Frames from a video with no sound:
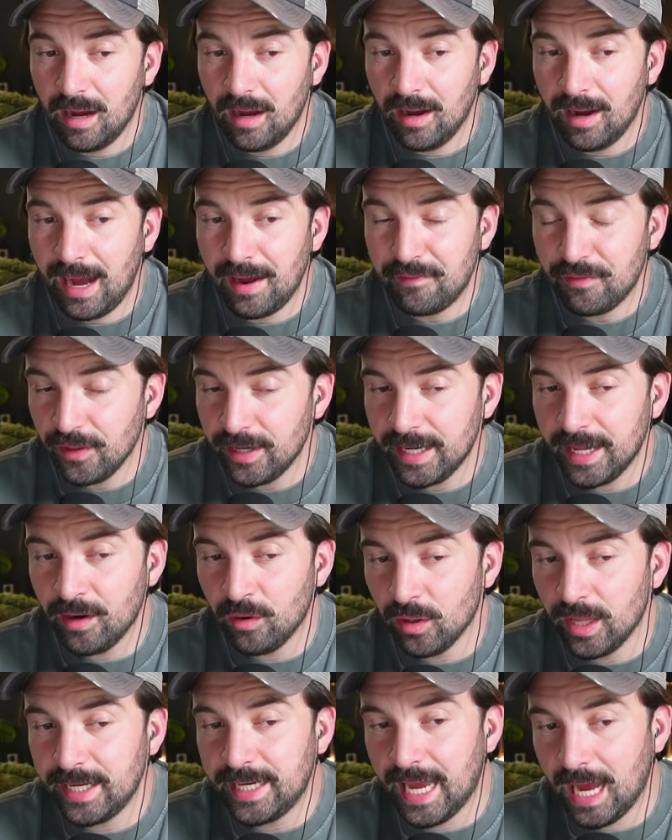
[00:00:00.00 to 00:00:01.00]
I feel like I don't
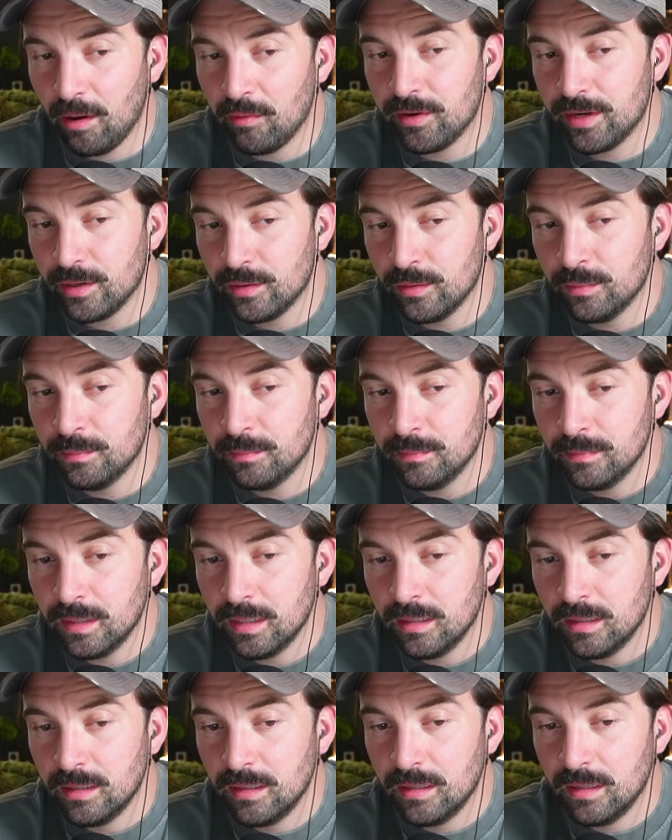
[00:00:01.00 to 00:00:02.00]
like Houndoom.
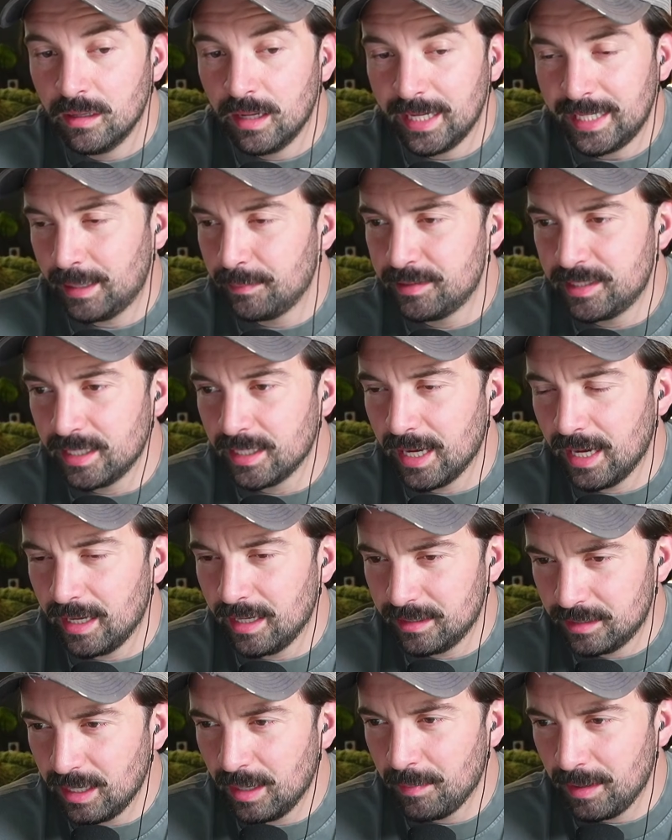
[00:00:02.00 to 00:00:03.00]
I keep saying,
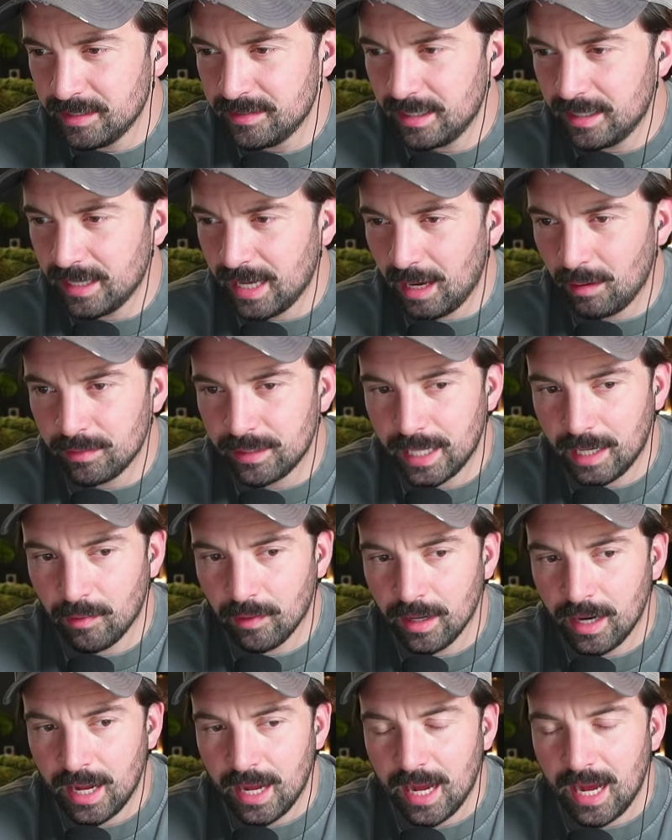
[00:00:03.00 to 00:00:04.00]
am I saying Houndour?
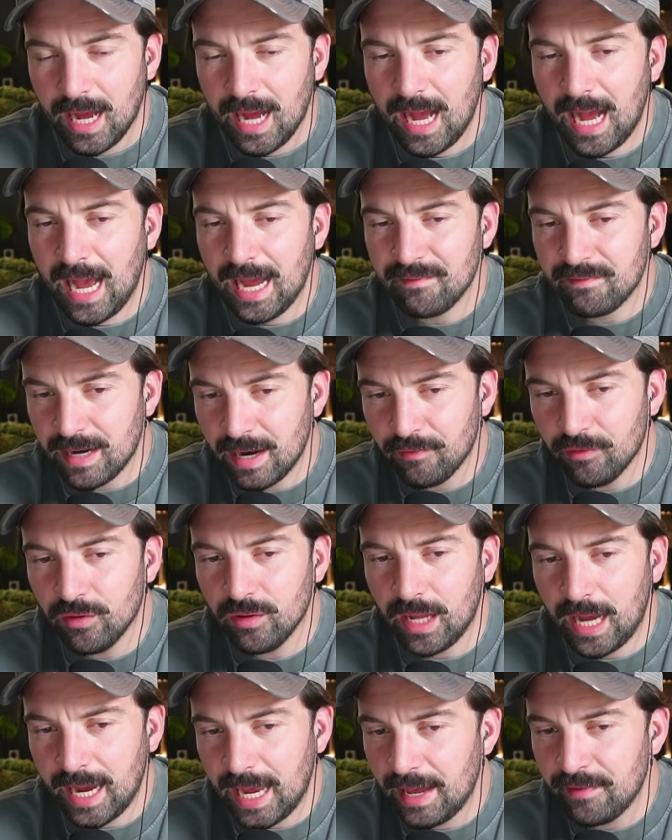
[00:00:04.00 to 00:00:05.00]
I
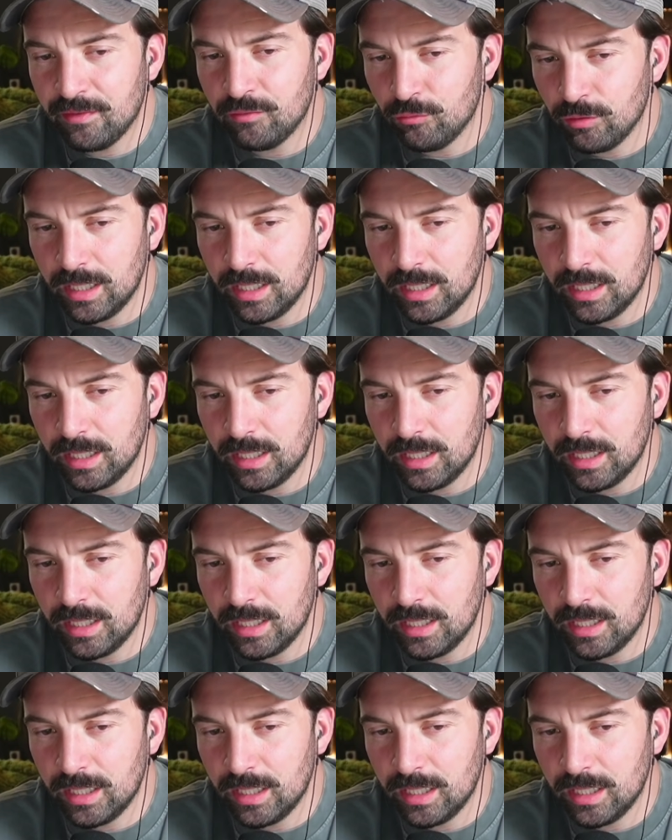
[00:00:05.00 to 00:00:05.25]
haven't really